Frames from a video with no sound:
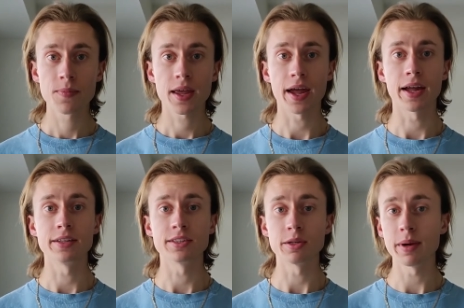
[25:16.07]

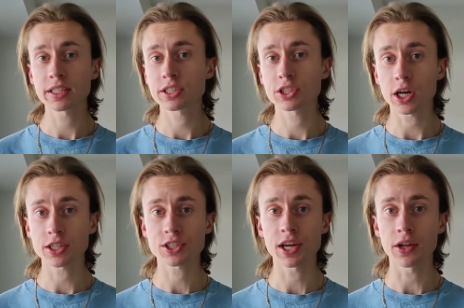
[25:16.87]
And he basically
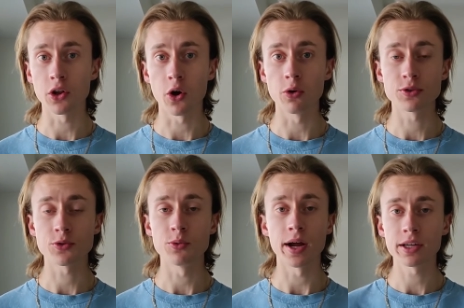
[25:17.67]
started saying no
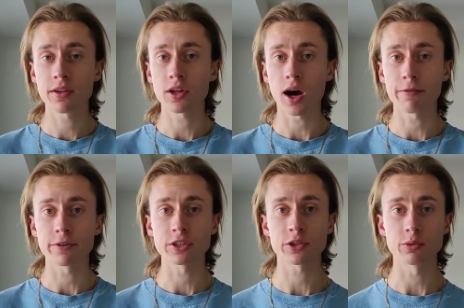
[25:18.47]
to any of the
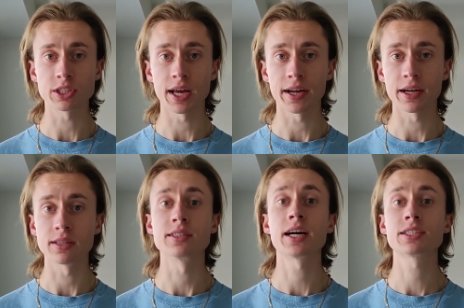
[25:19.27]
offers he was getting
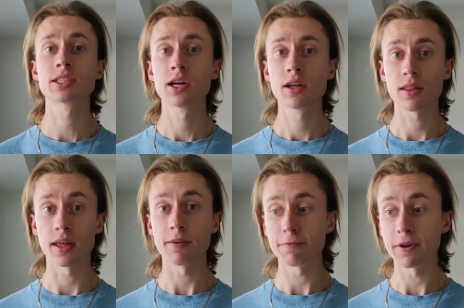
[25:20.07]
unless
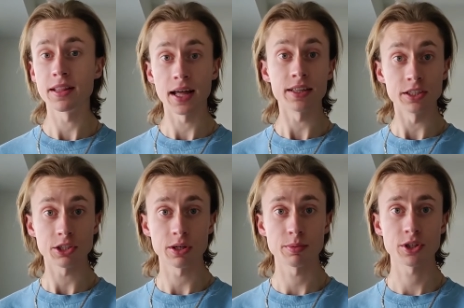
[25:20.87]
they fit that
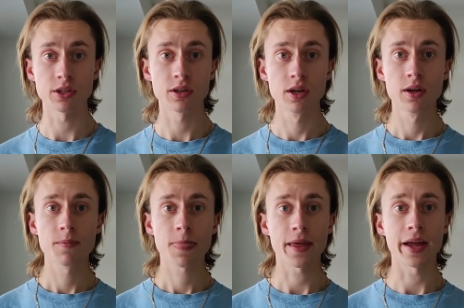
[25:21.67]
description.
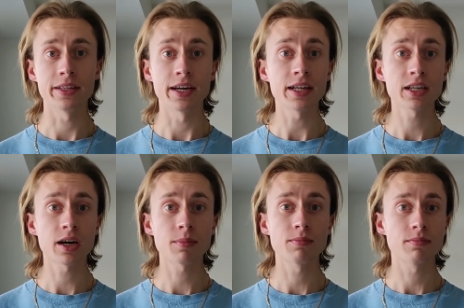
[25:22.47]
And it ended
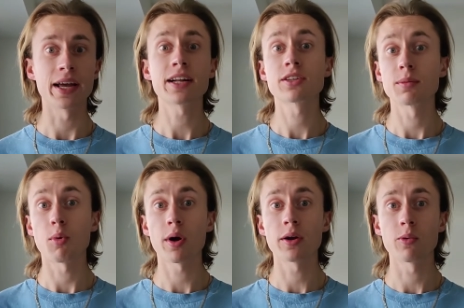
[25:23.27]
up getting to the
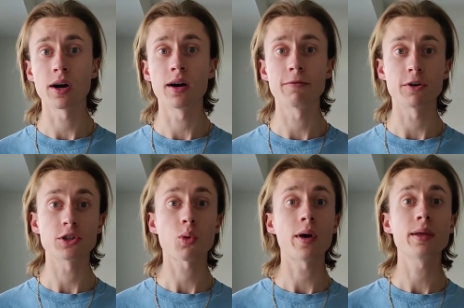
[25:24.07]
point where for
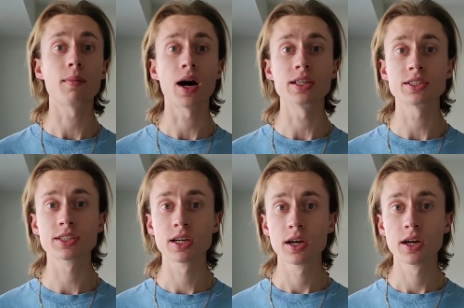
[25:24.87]
20 months,